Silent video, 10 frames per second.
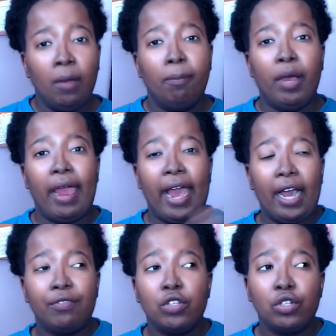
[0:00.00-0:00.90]
But
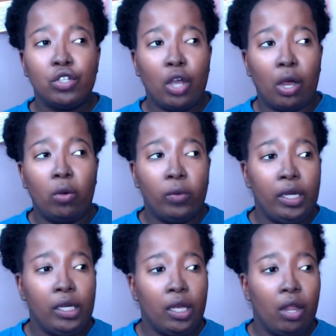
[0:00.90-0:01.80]
after
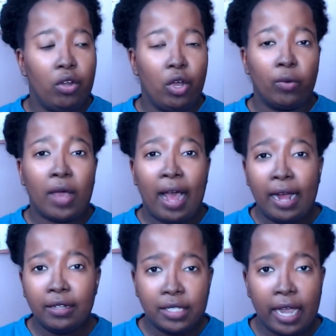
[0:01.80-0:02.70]
going no
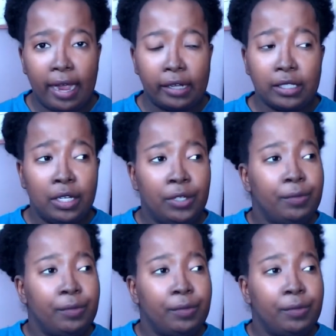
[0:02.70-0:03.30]
contact,